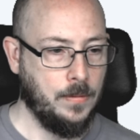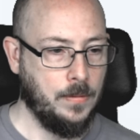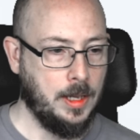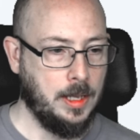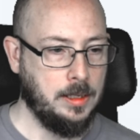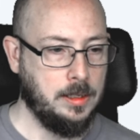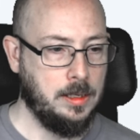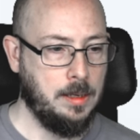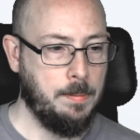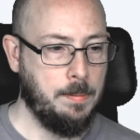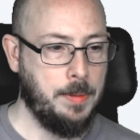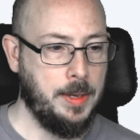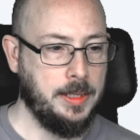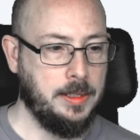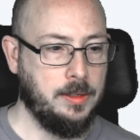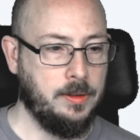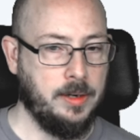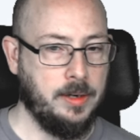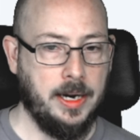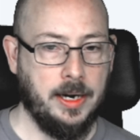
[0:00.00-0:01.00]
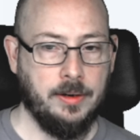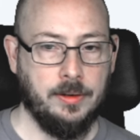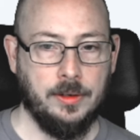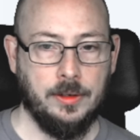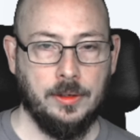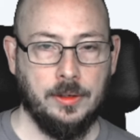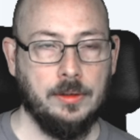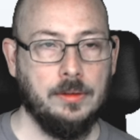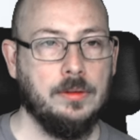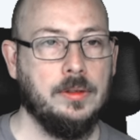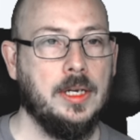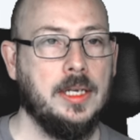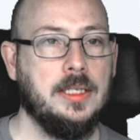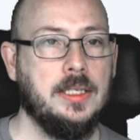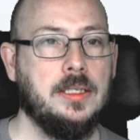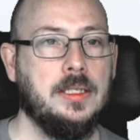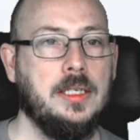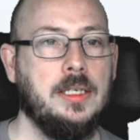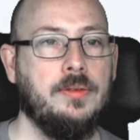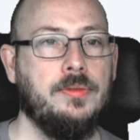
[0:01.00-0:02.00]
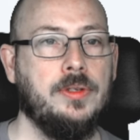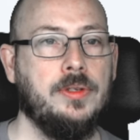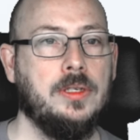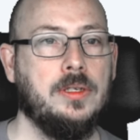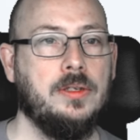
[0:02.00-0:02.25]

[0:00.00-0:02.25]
That's a better error. Let's see if it